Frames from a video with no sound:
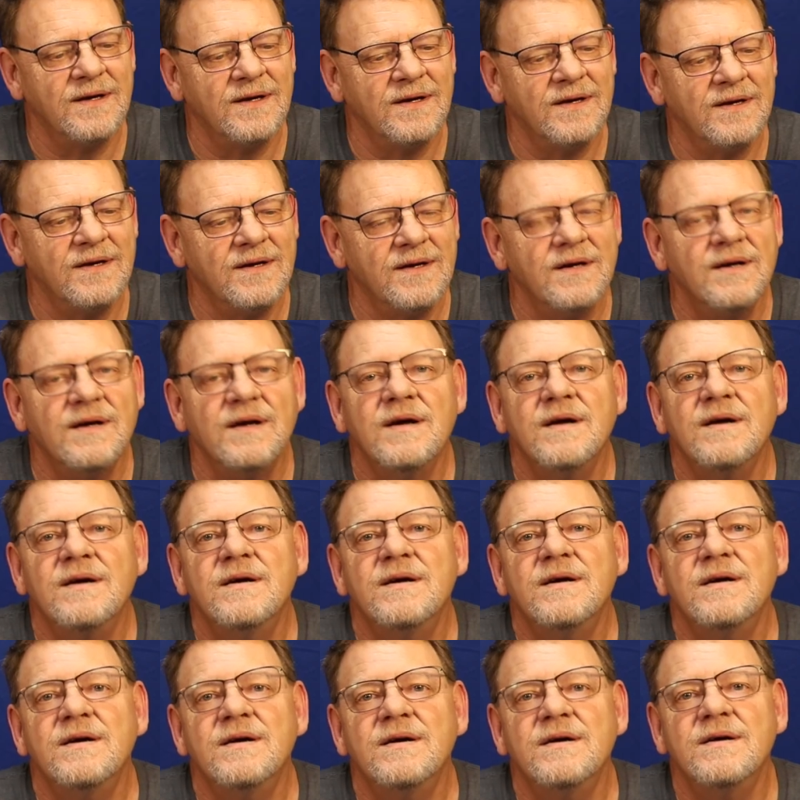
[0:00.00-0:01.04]

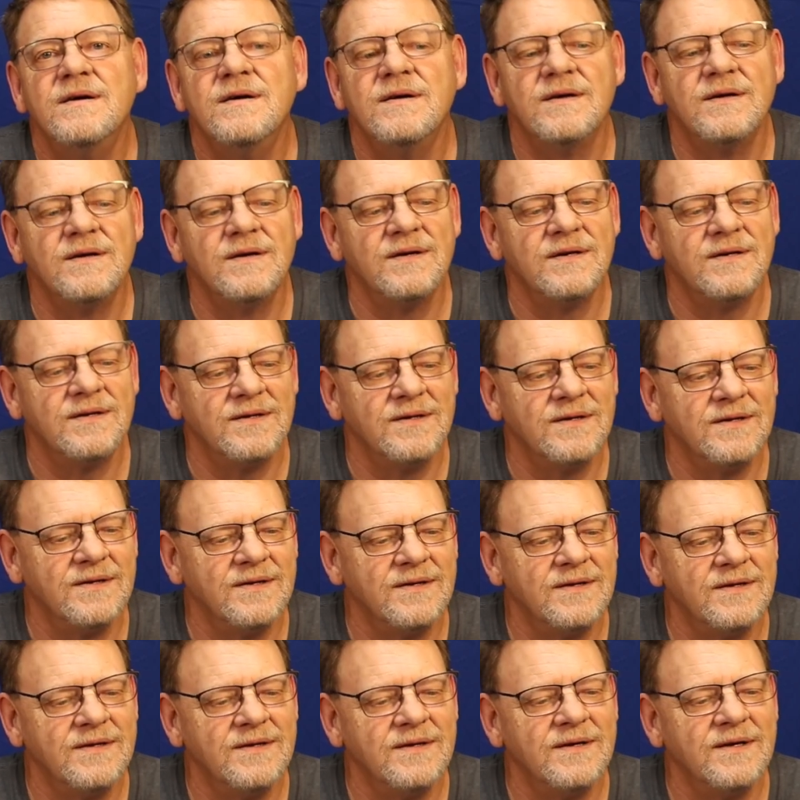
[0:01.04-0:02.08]

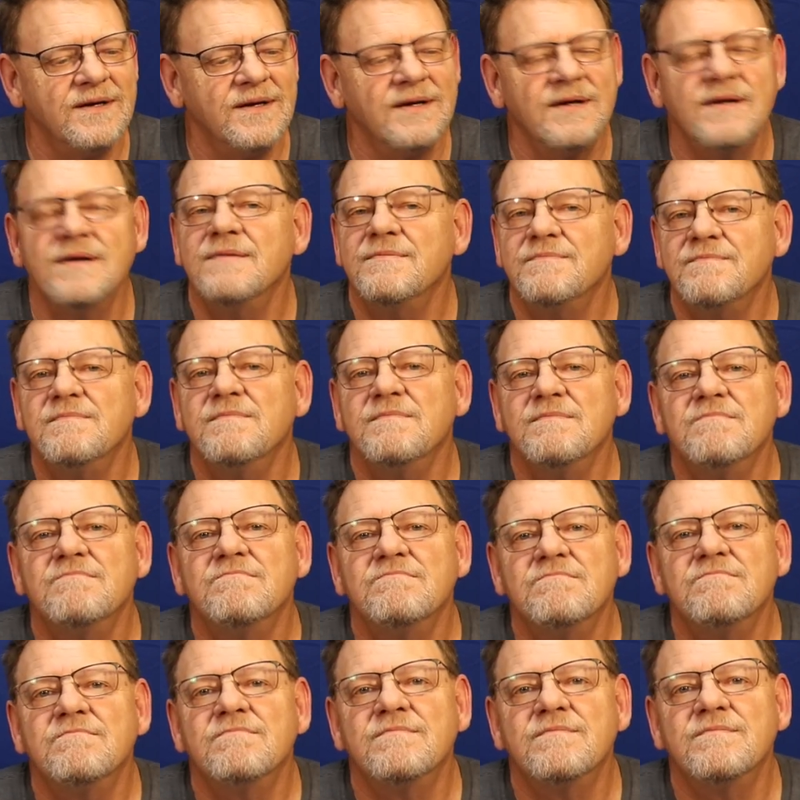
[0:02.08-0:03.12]

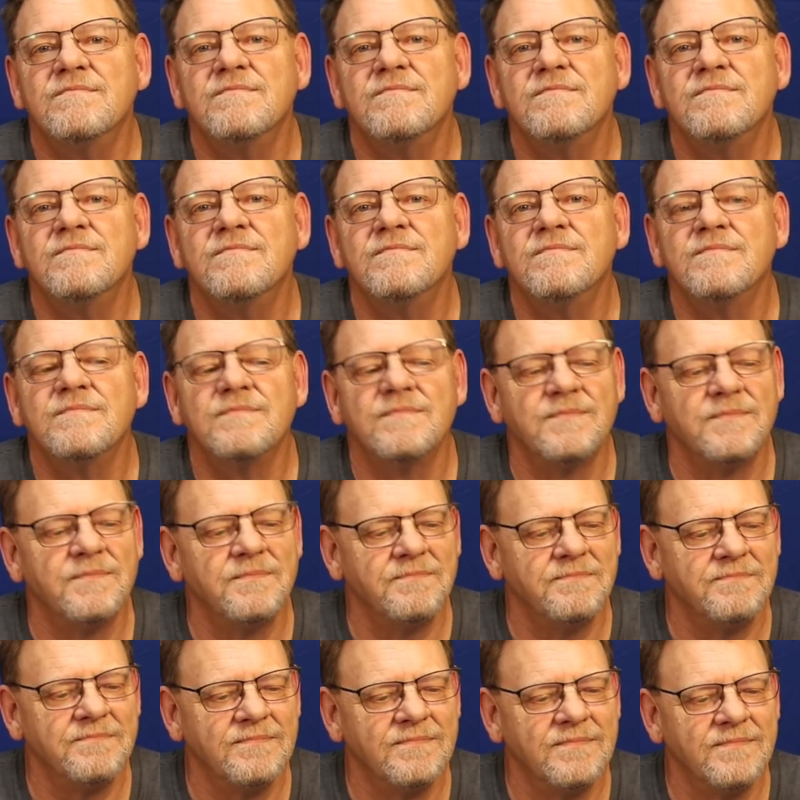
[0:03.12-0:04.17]

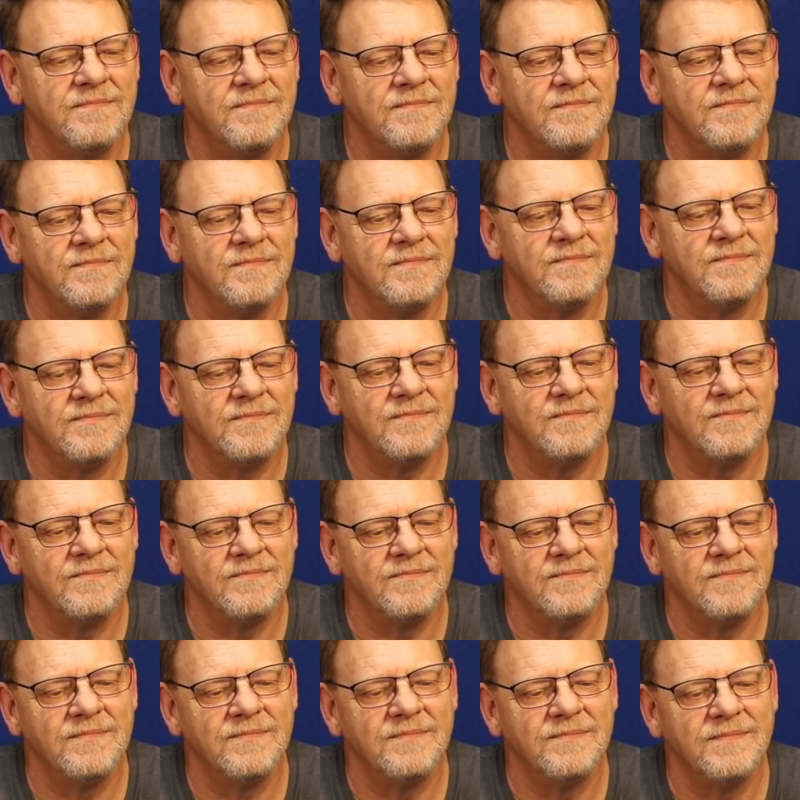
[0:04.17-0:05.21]

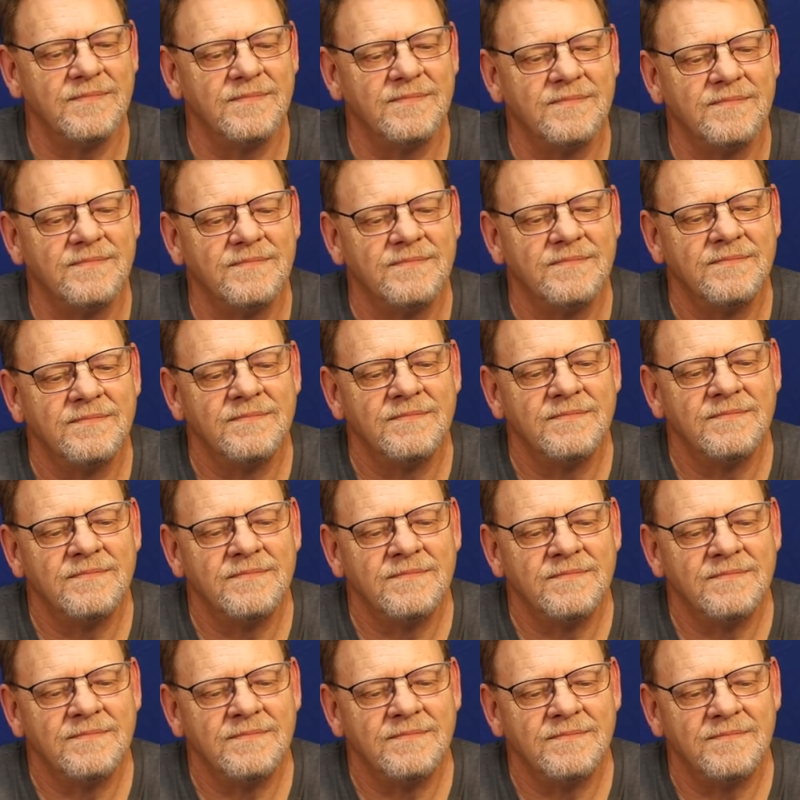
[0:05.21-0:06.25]

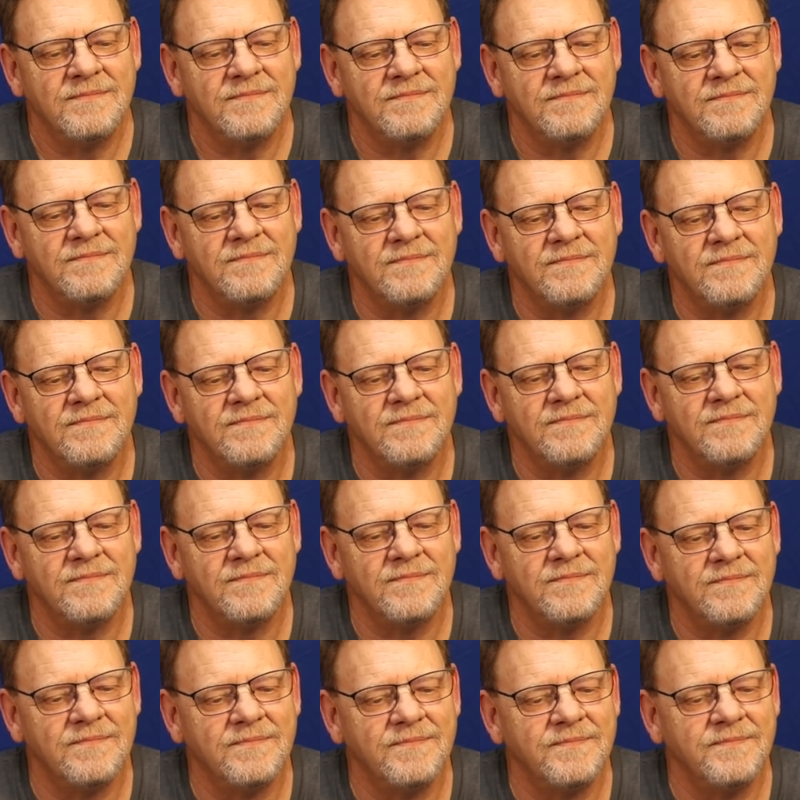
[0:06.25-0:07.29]

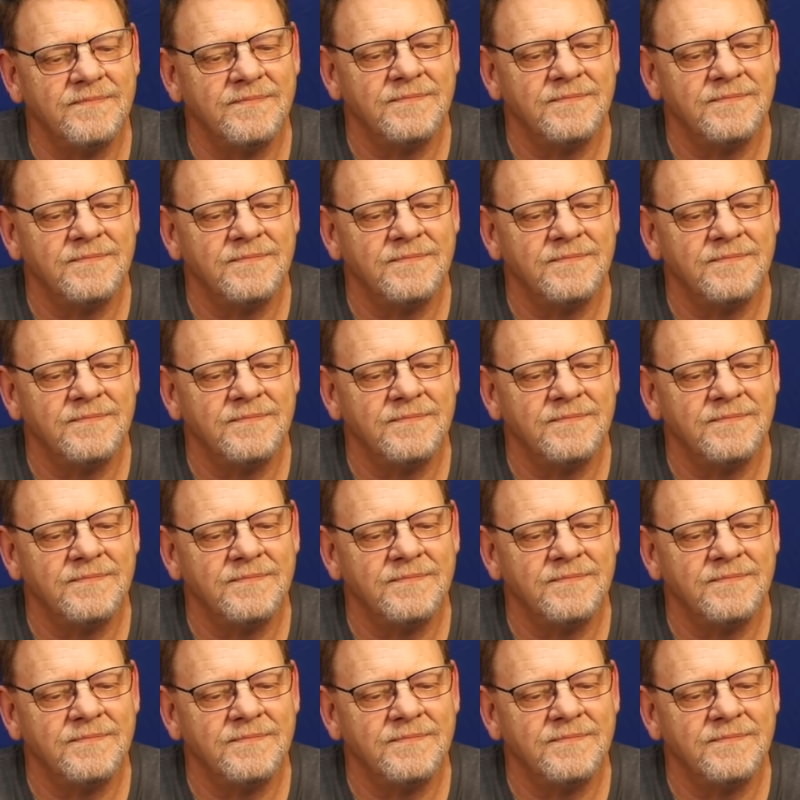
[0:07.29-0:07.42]
[no speech]